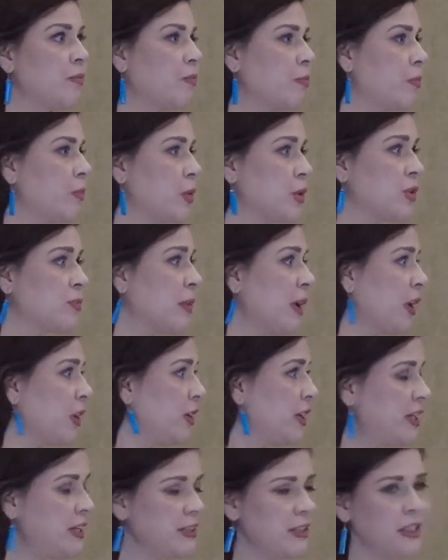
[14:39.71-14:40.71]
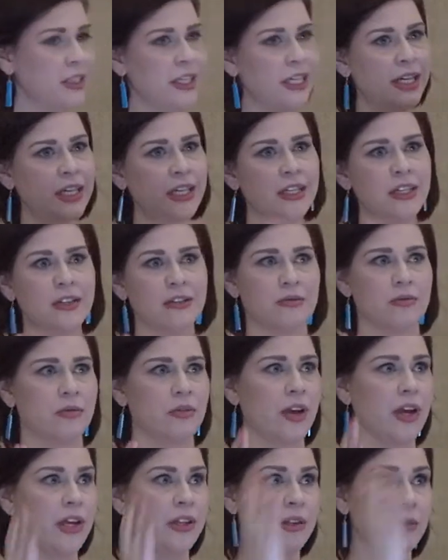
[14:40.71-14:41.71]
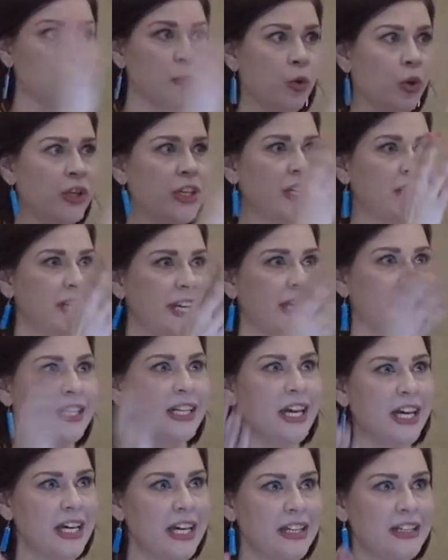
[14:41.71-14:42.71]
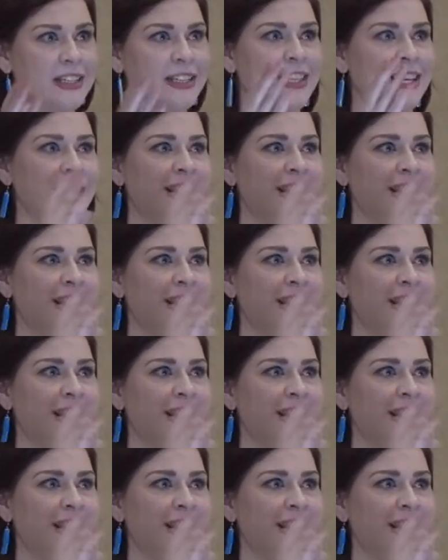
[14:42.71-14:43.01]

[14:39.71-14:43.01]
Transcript: perspire easily in the morning, day, and night?